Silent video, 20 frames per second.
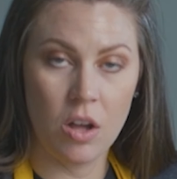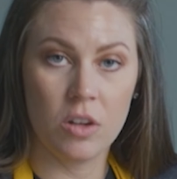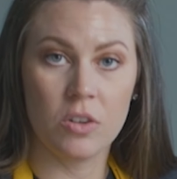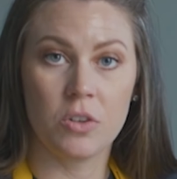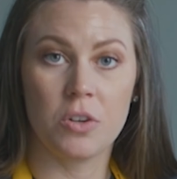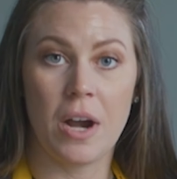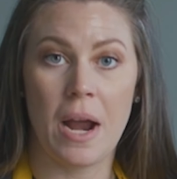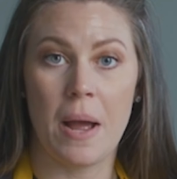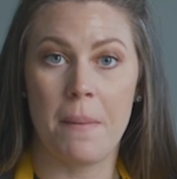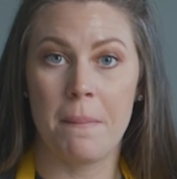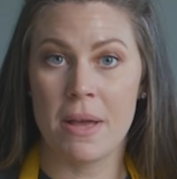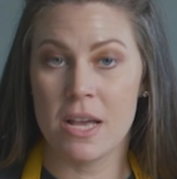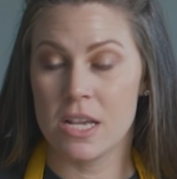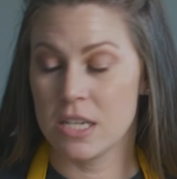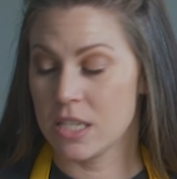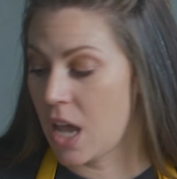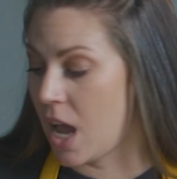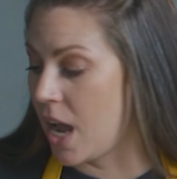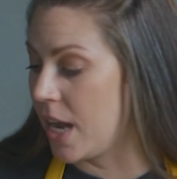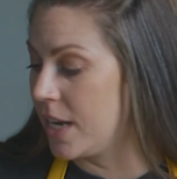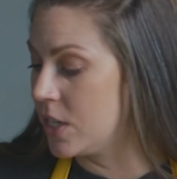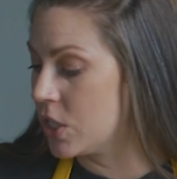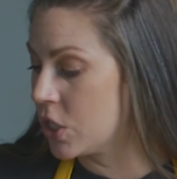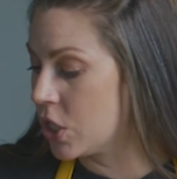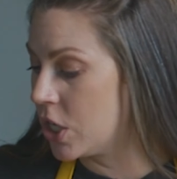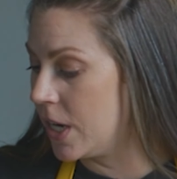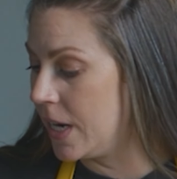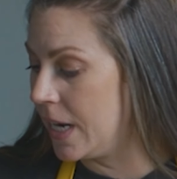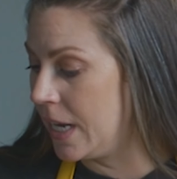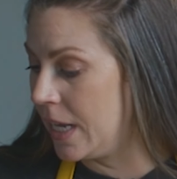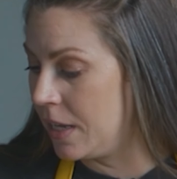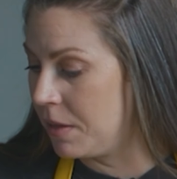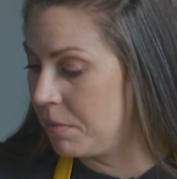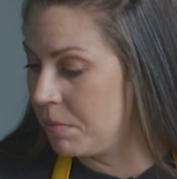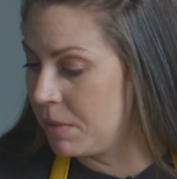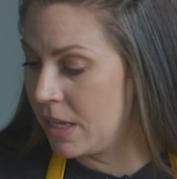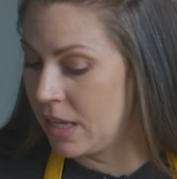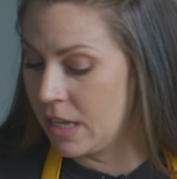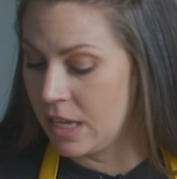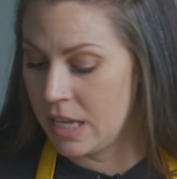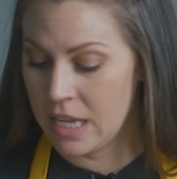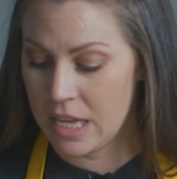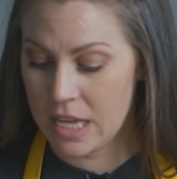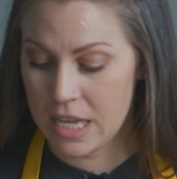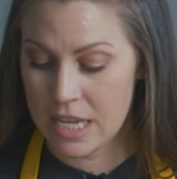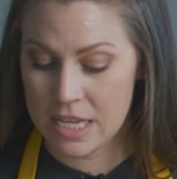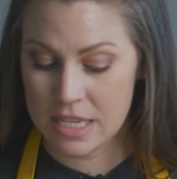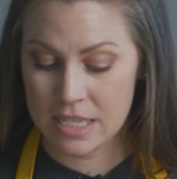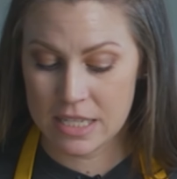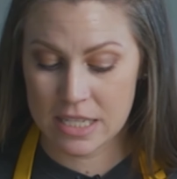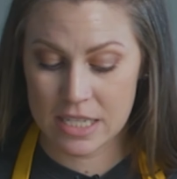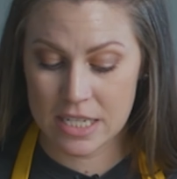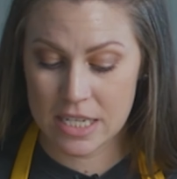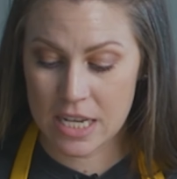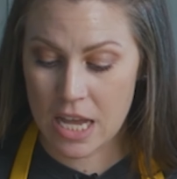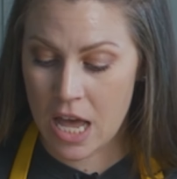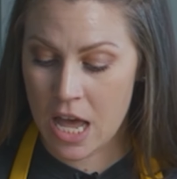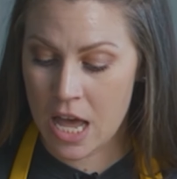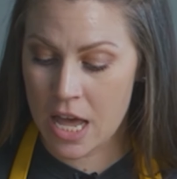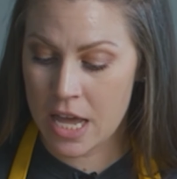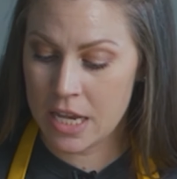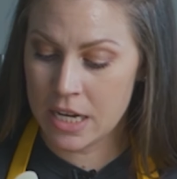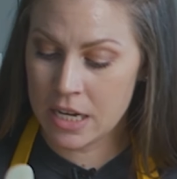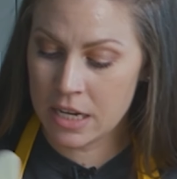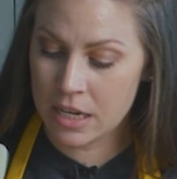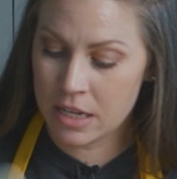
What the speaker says: Grandma's ice cream is done,